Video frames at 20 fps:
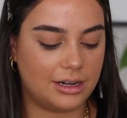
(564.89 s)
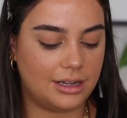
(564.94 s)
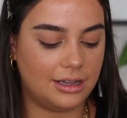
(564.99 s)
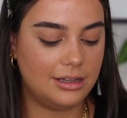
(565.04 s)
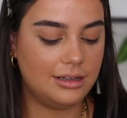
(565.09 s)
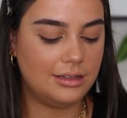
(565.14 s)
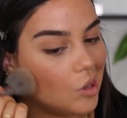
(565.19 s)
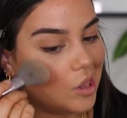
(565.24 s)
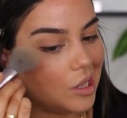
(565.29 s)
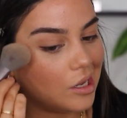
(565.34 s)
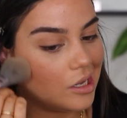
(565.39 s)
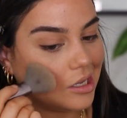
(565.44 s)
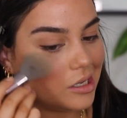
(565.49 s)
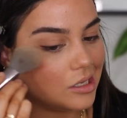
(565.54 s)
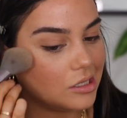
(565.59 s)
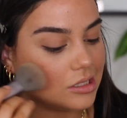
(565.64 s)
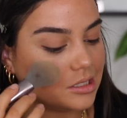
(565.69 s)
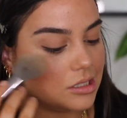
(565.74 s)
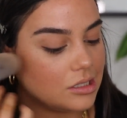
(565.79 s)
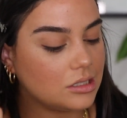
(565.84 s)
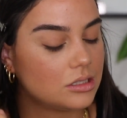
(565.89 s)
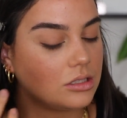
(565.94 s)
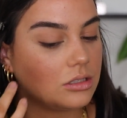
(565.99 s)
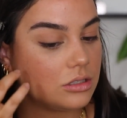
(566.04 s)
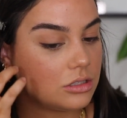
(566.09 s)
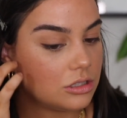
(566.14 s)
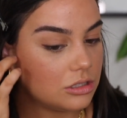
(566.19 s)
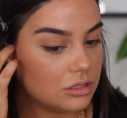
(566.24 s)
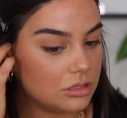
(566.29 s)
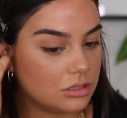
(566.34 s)
I like it because
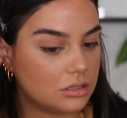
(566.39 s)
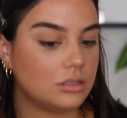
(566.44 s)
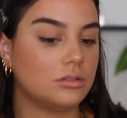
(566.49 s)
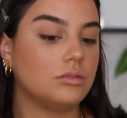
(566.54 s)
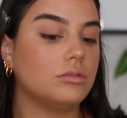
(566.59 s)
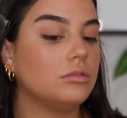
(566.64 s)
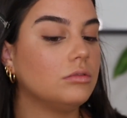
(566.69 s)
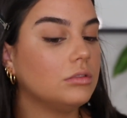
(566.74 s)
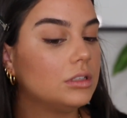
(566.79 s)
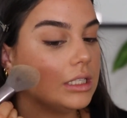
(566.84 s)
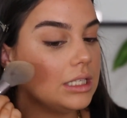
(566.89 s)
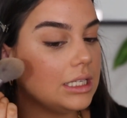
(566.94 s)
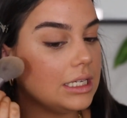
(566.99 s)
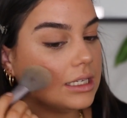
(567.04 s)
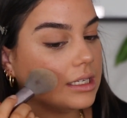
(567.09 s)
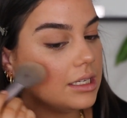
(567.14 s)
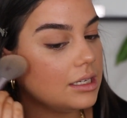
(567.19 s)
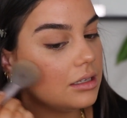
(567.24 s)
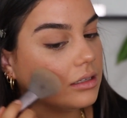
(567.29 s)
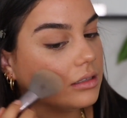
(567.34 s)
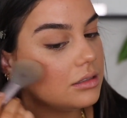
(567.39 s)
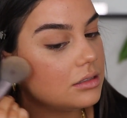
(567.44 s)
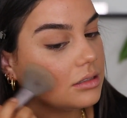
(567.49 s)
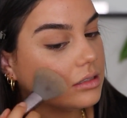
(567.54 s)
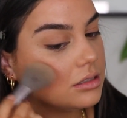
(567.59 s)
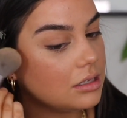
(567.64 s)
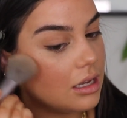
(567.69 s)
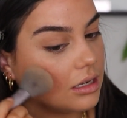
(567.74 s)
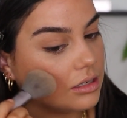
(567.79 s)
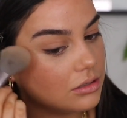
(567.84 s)
it's really
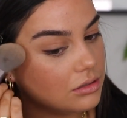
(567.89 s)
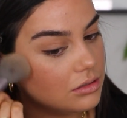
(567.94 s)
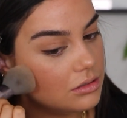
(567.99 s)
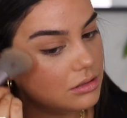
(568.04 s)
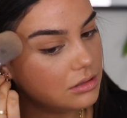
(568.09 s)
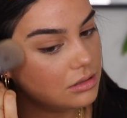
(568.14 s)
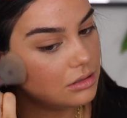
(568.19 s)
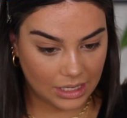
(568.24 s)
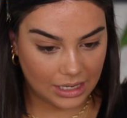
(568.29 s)
subtle.